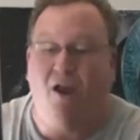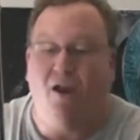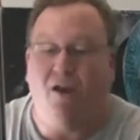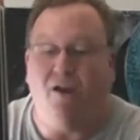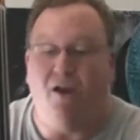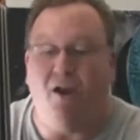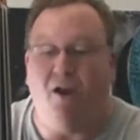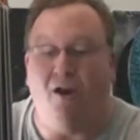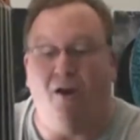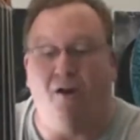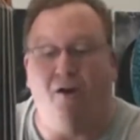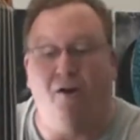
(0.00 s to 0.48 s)

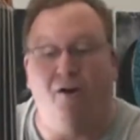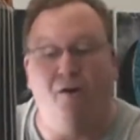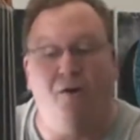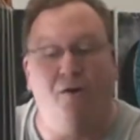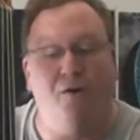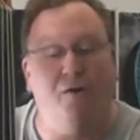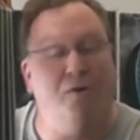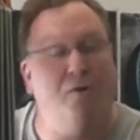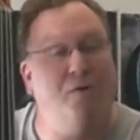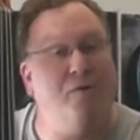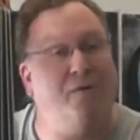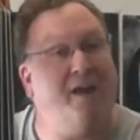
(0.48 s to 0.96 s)

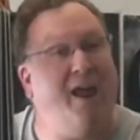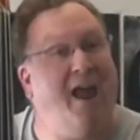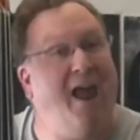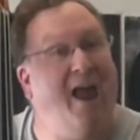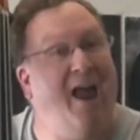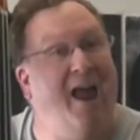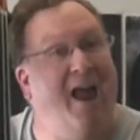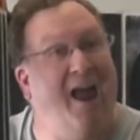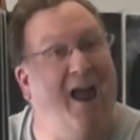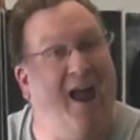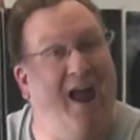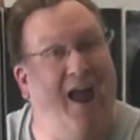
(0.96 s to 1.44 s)
You
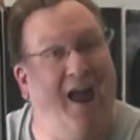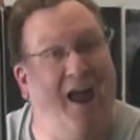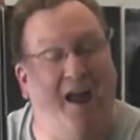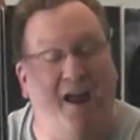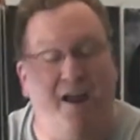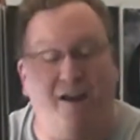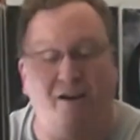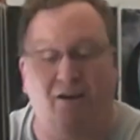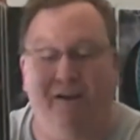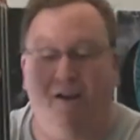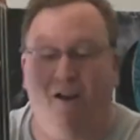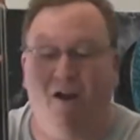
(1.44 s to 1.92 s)

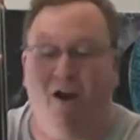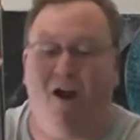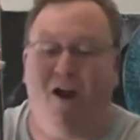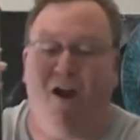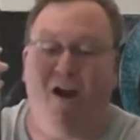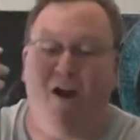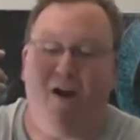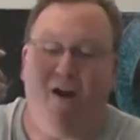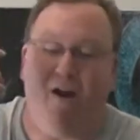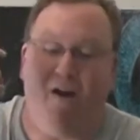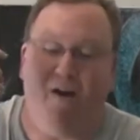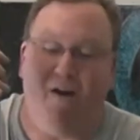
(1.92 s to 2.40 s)
can
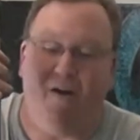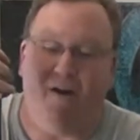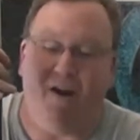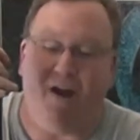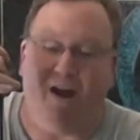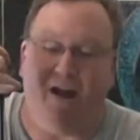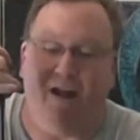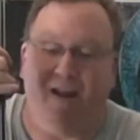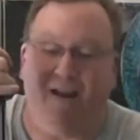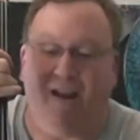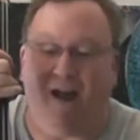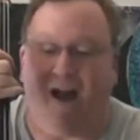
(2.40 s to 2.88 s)
learn
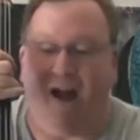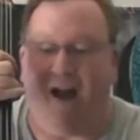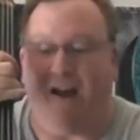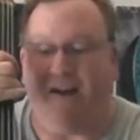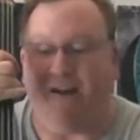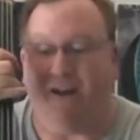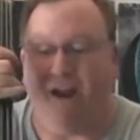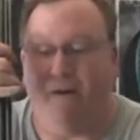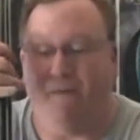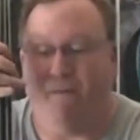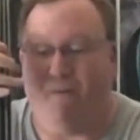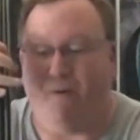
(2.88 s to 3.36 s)
a
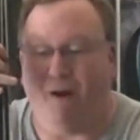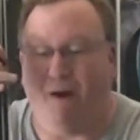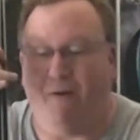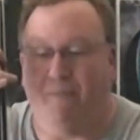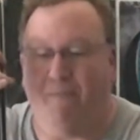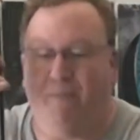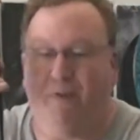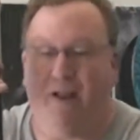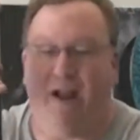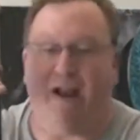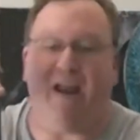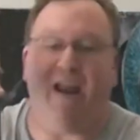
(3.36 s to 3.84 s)
lot
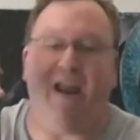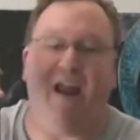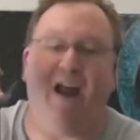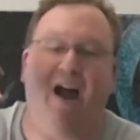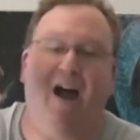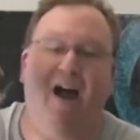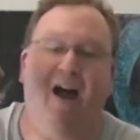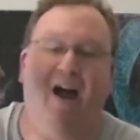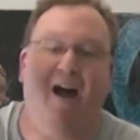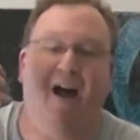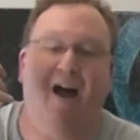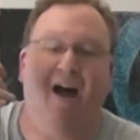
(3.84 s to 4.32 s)
from Lydia,
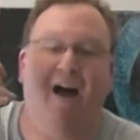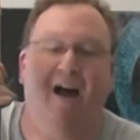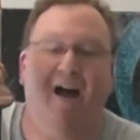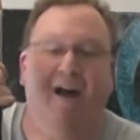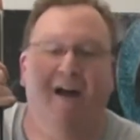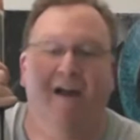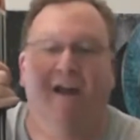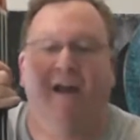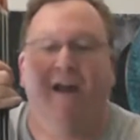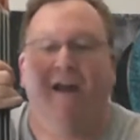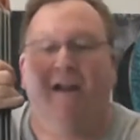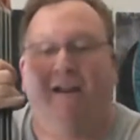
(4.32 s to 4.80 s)
la
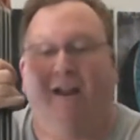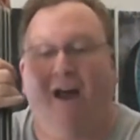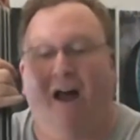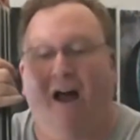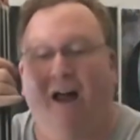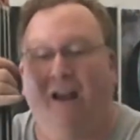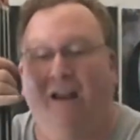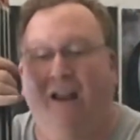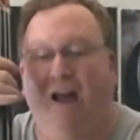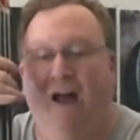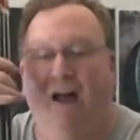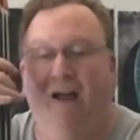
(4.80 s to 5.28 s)

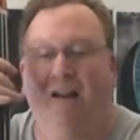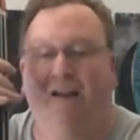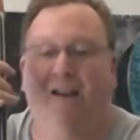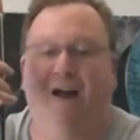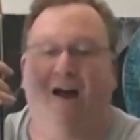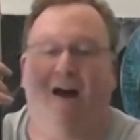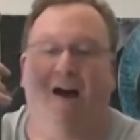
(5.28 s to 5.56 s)
la la,